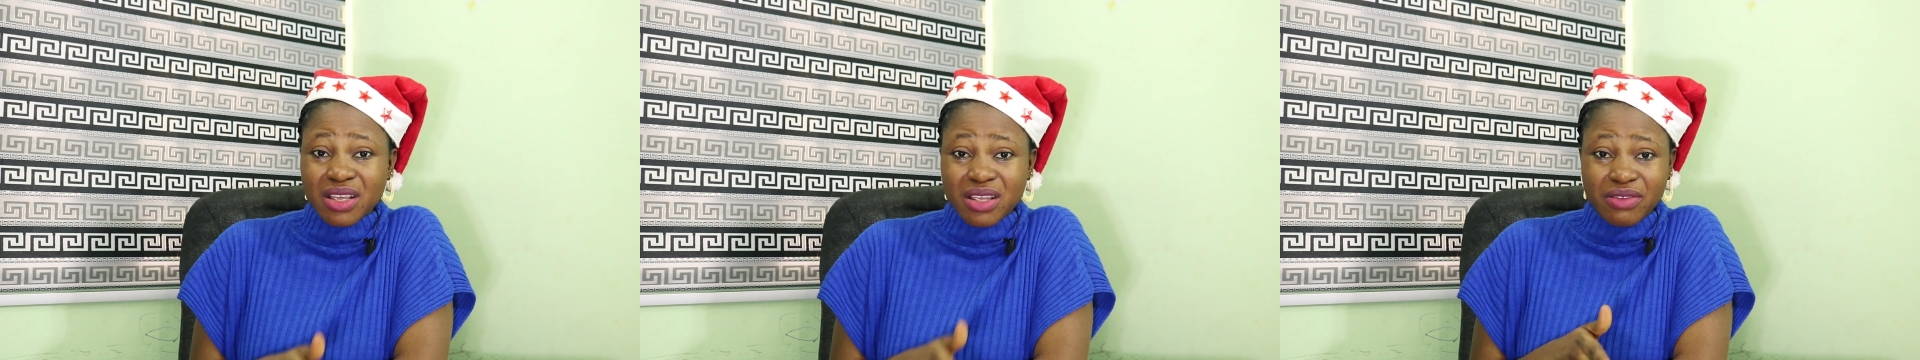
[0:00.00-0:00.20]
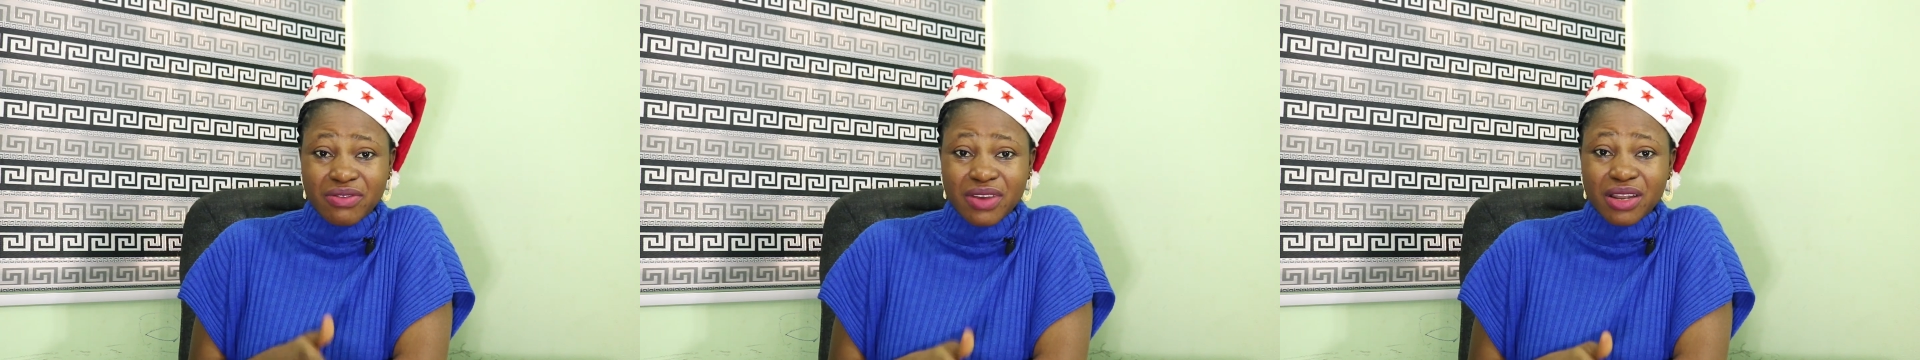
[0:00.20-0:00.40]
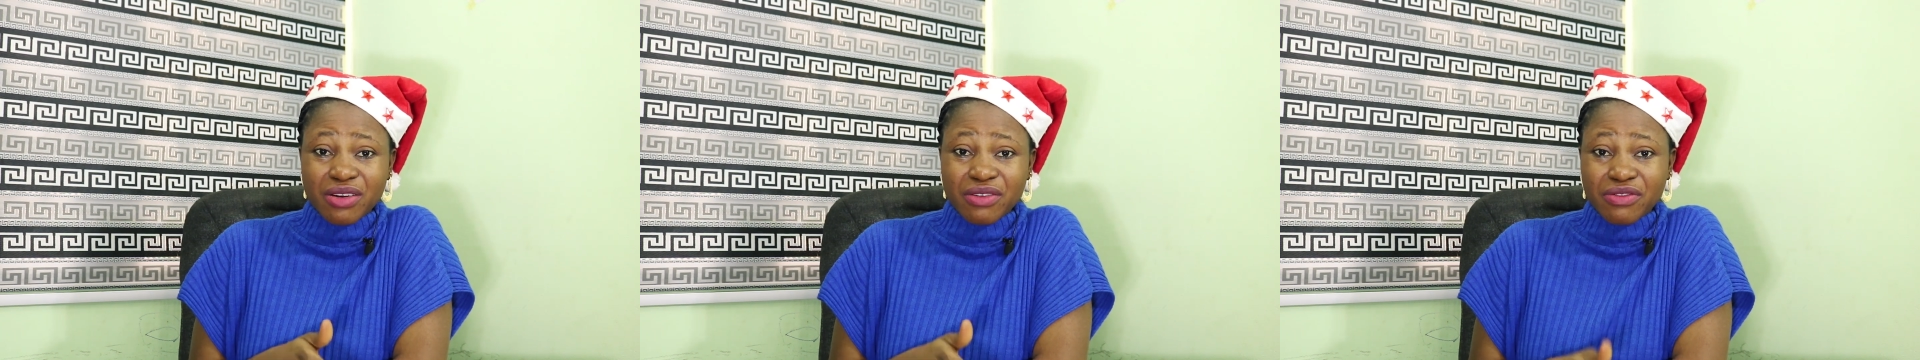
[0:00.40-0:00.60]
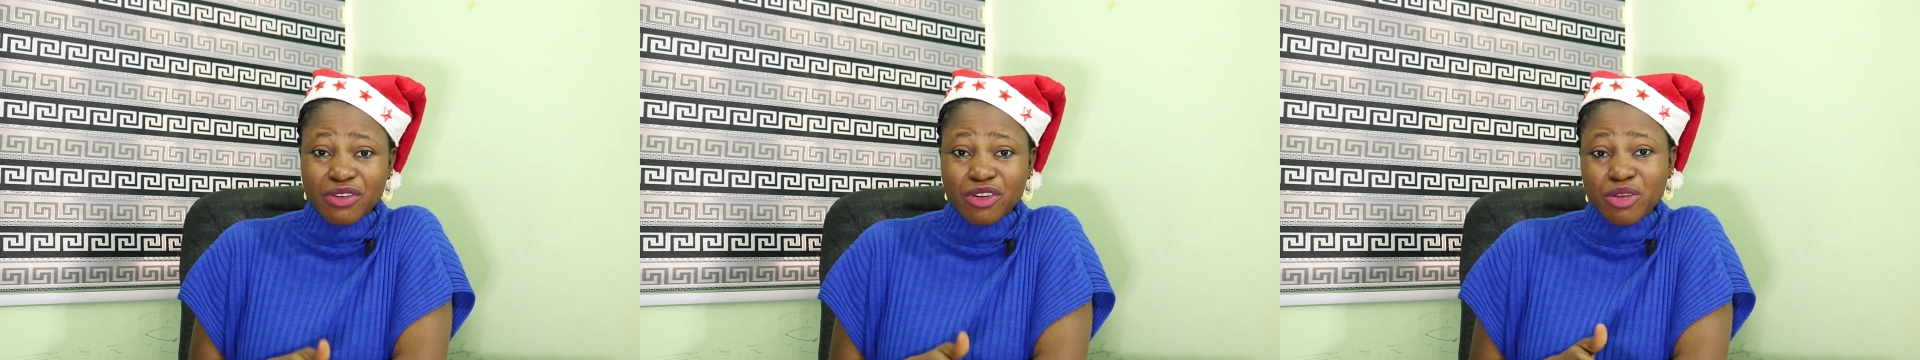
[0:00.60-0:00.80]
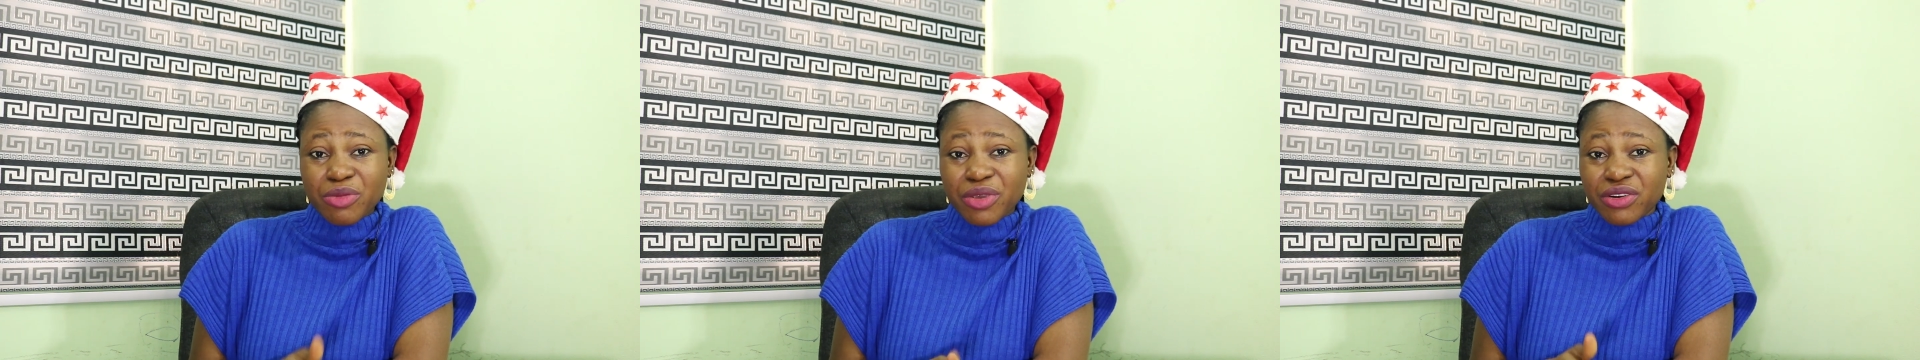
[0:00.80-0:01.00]
If you are not
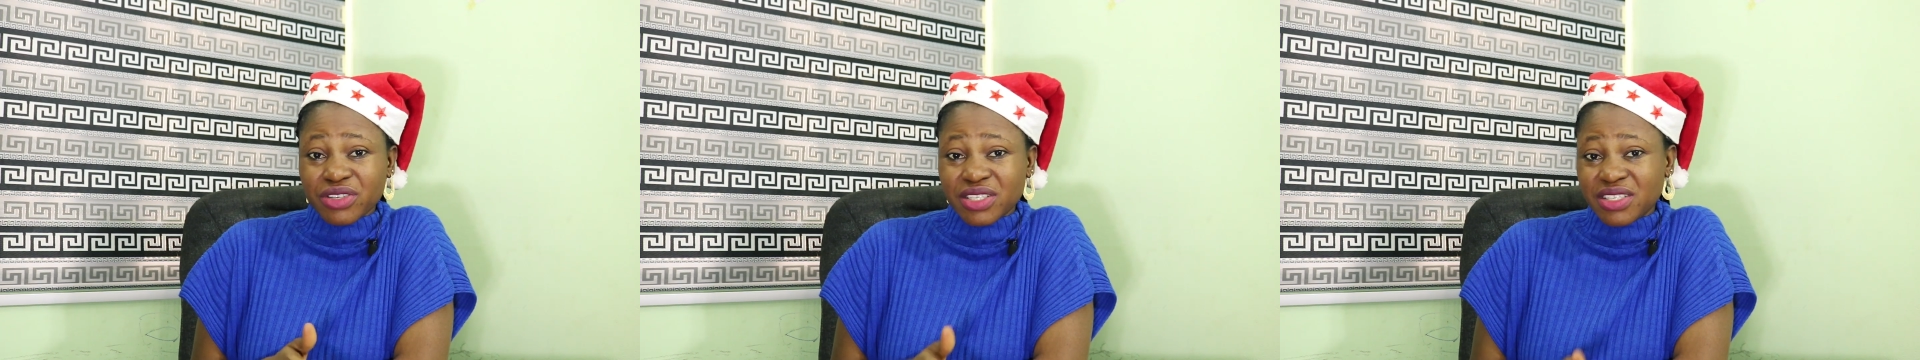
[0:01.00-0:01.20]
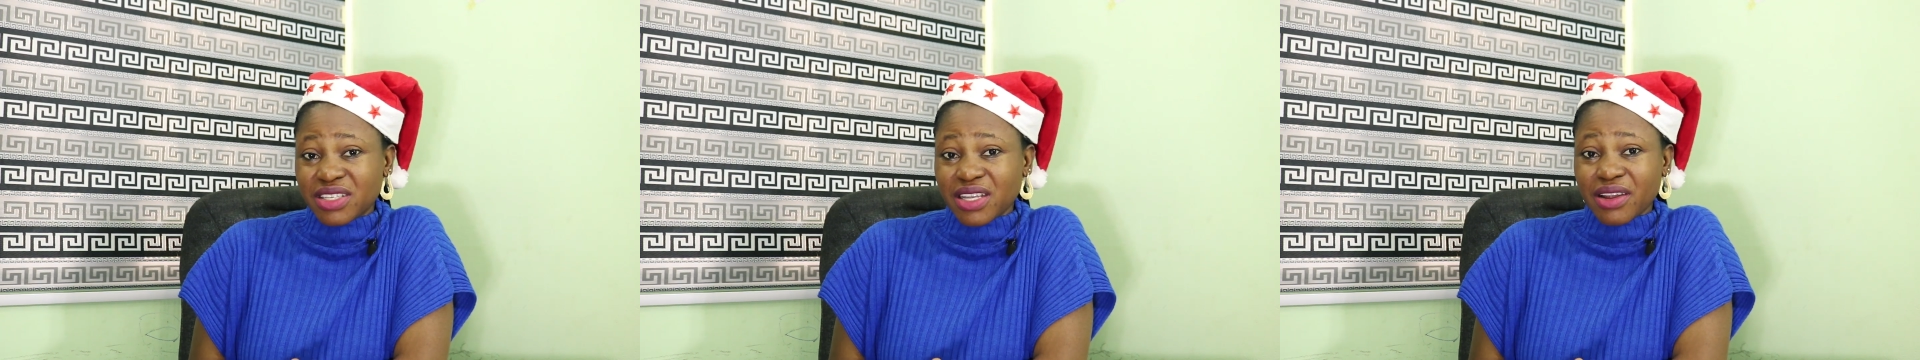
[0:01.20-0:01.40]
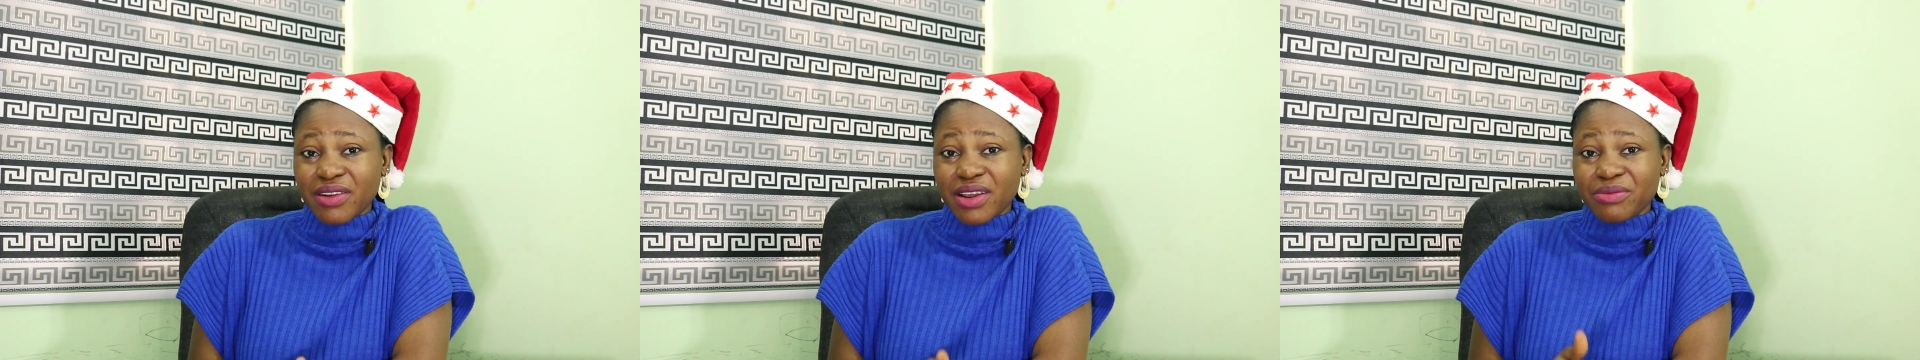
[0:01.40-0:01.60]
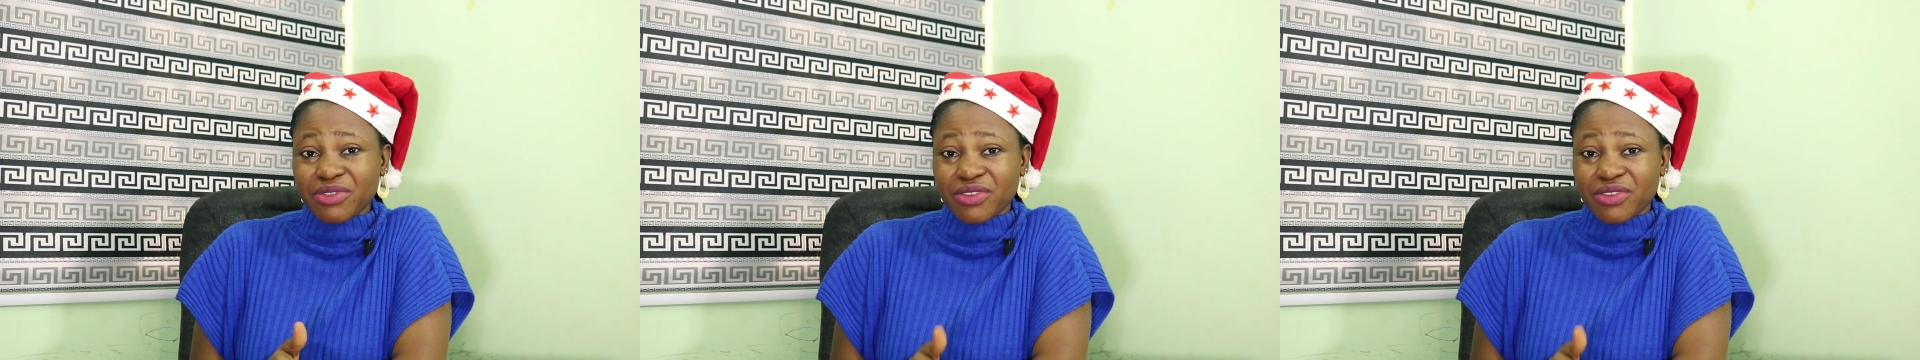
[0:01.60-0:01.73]
following me on Instagram,